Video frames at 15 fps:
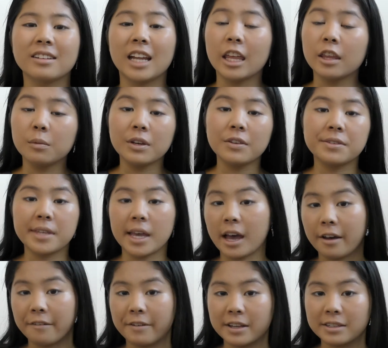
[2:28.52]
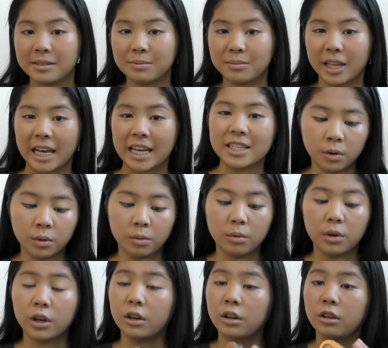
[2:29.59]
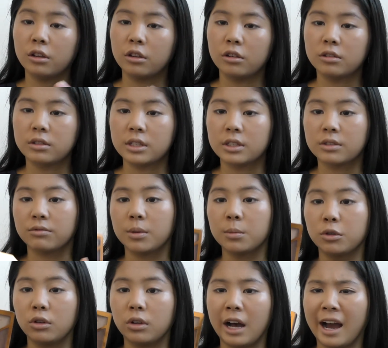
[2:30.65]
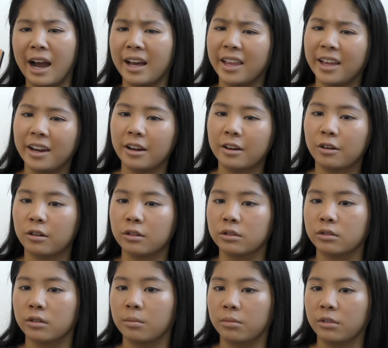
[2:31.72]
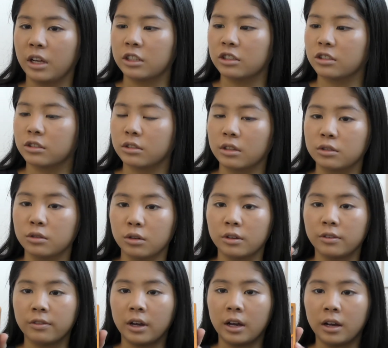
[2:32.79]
Now that we've set our face in place, we're gonna use this Rimmel highlighter, contour and blush sort of